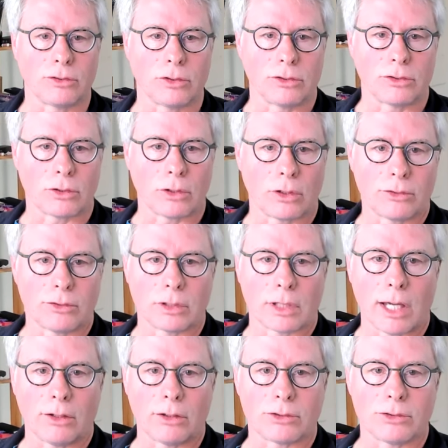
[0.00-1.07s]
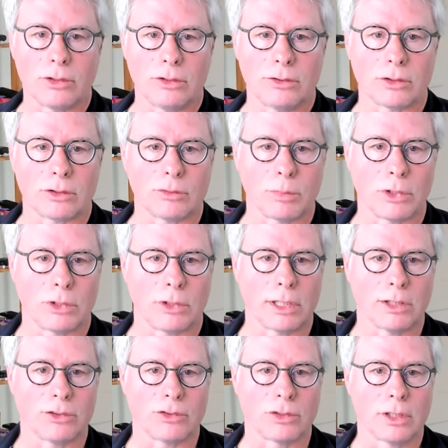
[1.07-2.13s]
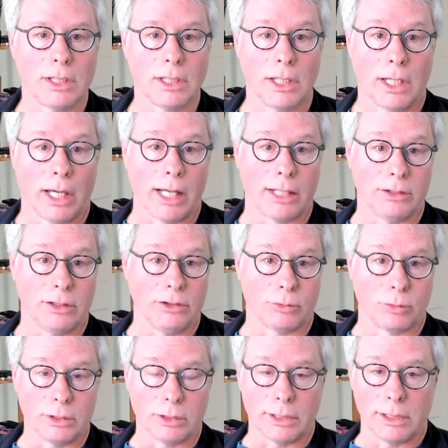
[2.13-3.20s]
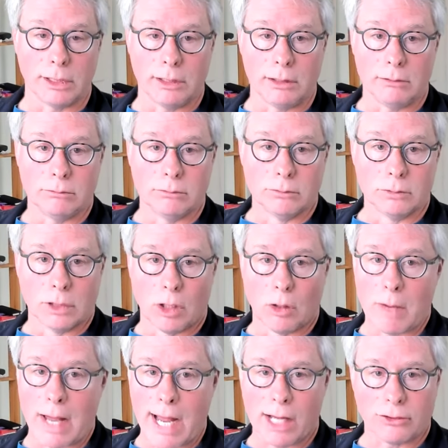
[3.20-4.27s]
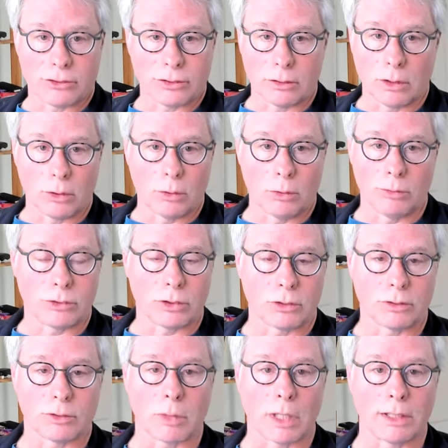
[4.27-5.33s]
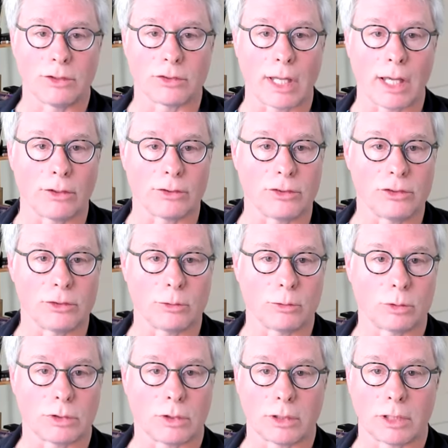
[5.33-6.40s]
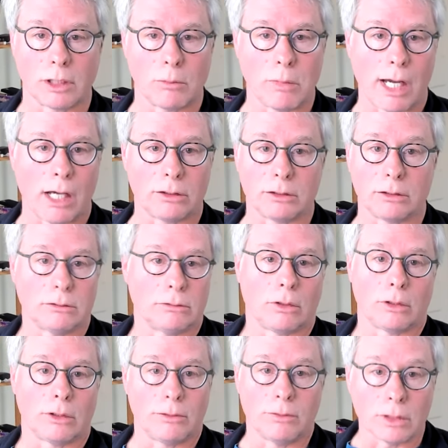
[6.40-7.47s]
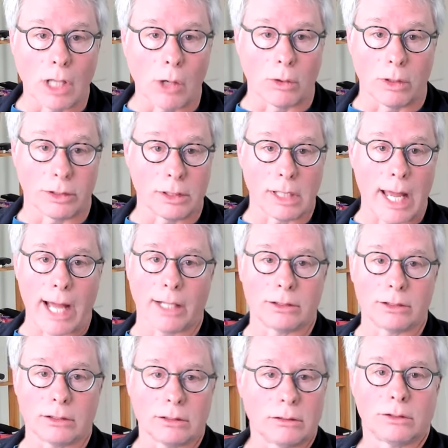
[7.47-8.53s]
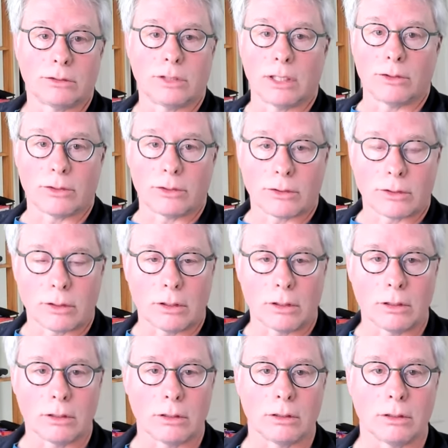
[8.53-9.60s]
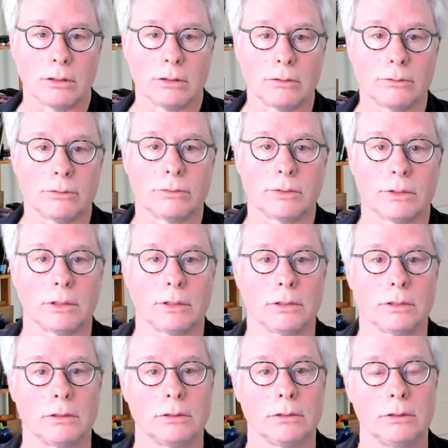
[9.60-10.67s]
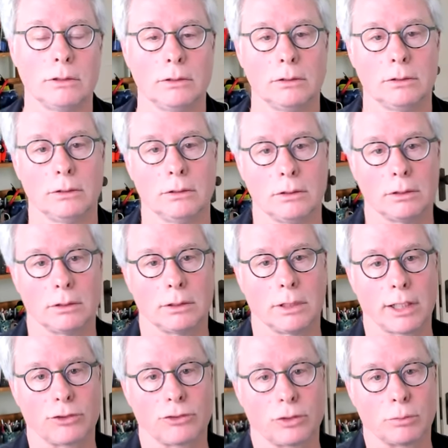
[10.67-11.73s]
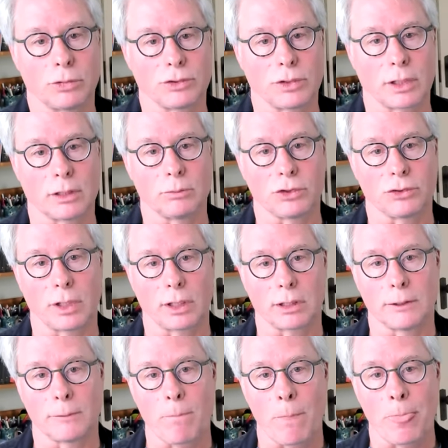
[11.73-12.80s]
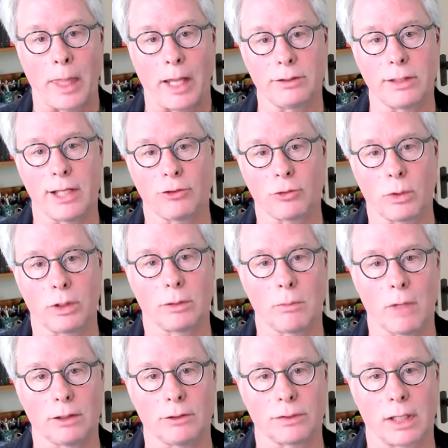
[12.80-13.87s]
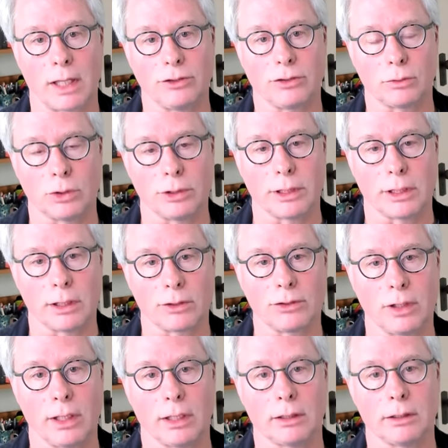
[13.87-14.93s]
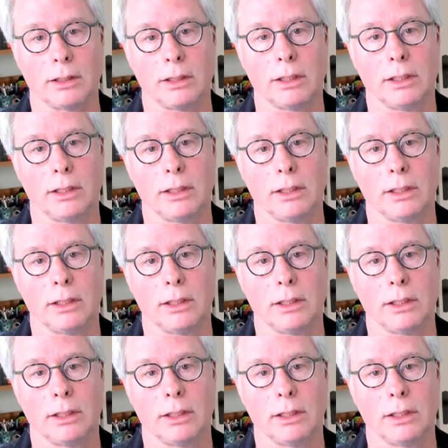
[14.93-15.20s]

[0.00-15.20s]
that stars and galaxies experience and these really low mass and low surface brightness galaxies that we're talking about are, are even lower than that, a tenth uh, of uh, an angstrom per second per second. And that's where the modification really kicks in.